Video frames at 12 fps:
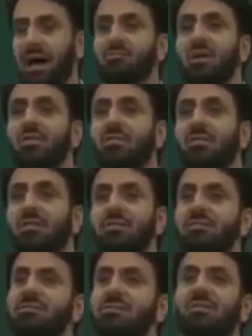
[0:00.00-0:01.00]
Dan Rutherford
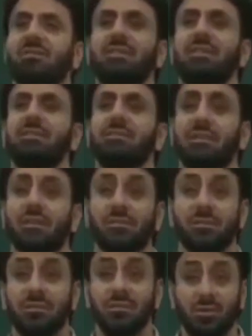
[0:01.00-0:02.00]
in
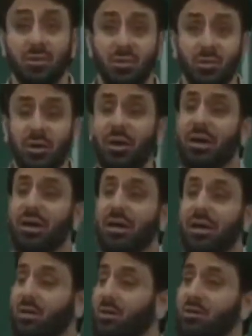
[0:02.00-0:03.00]
1772,
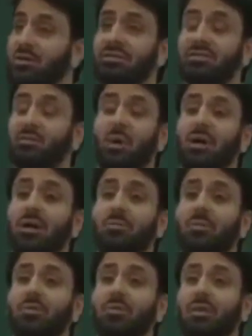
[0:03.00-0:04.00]
he used this
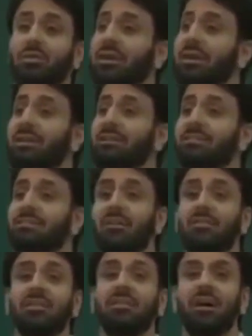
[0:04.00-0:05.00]
workable theory and he
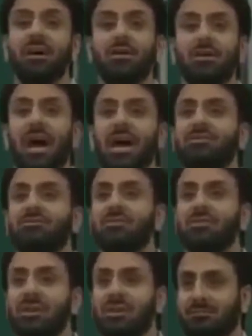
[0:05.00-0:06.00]
discovered
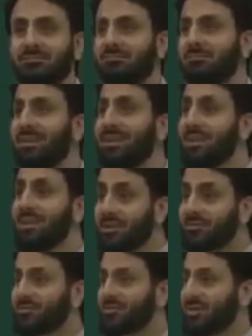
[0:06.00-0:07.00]
nitrogen.
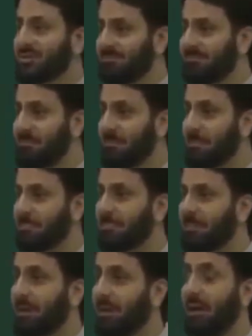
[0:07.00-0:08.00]
Nitrogen.
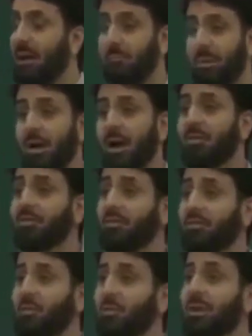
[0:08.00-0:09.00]
But after a
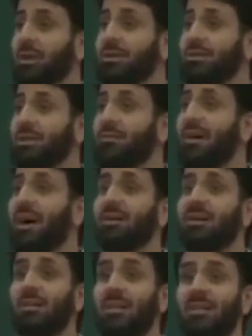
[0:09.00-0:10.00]
few more years, they
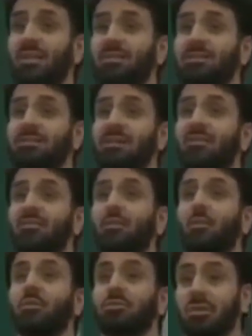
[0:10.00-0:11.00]
found out that the theory itself
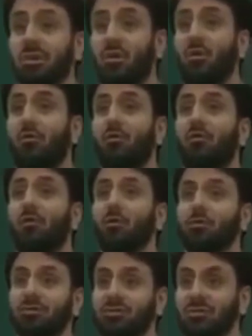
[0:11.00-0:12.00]
was
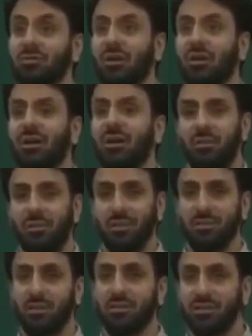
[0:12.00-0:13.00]
false.
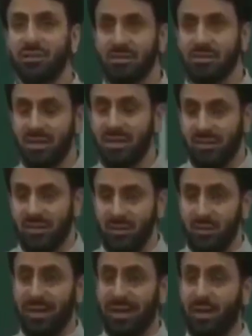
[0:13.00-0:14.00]
This shows us that
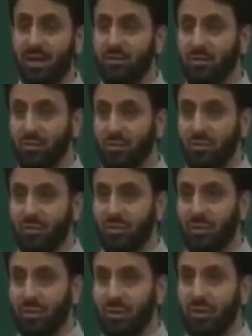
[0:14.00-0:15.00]
you can get a truth
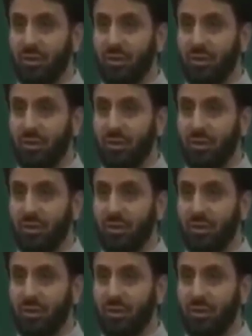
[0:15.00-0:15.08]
